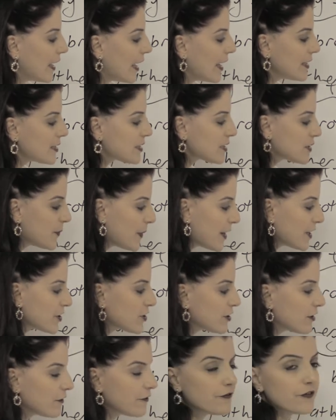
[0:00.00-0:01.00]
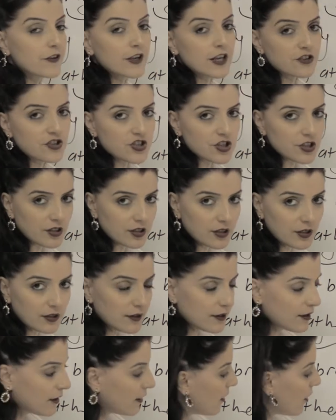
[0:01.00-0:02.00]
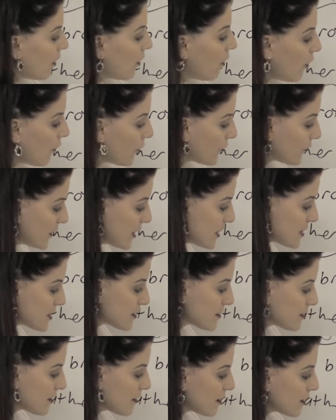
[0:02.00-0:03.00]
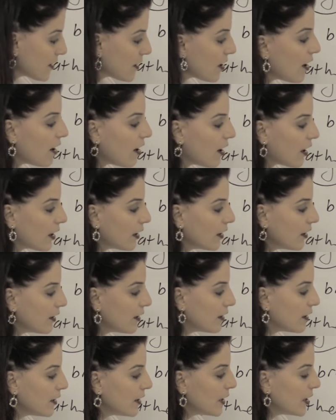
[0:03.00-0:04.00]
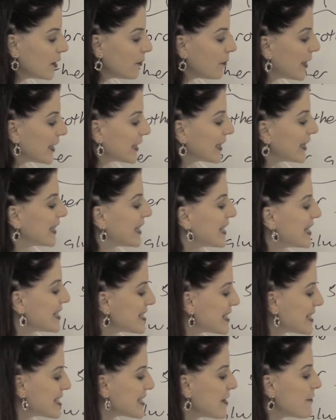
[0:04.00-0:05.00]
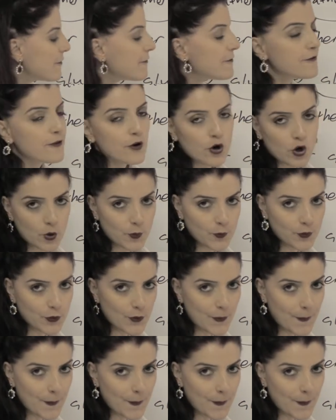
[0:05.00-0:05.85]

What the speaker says: a special feature of this car, but this is a verb.